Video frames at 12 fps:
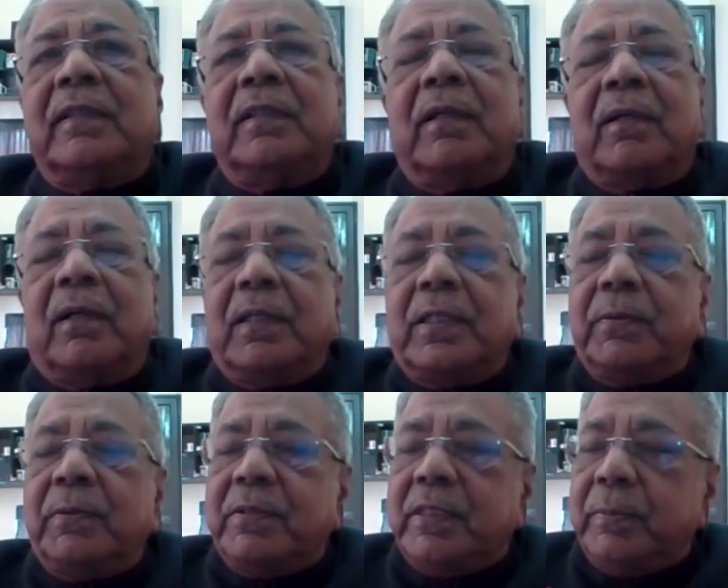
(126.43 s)
the
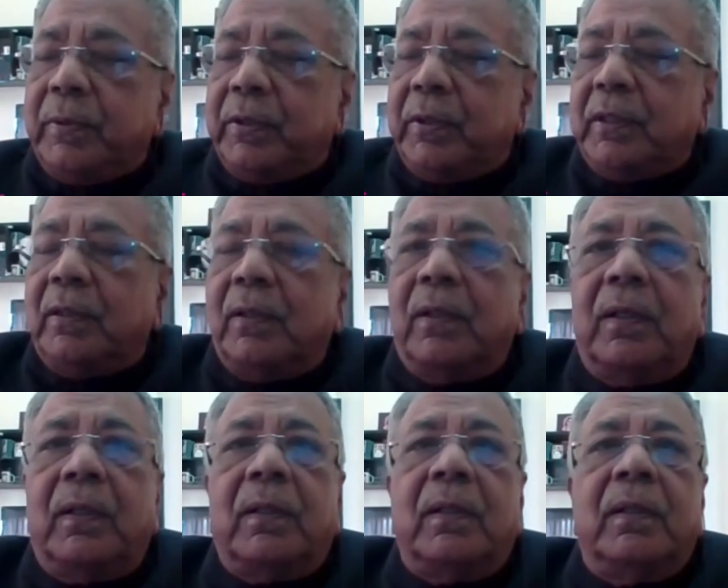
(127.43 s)
controversy between the
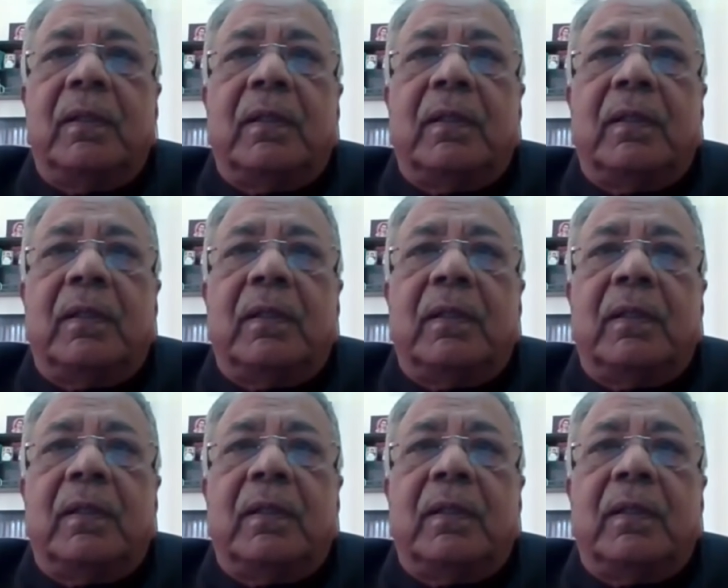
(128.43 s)
law,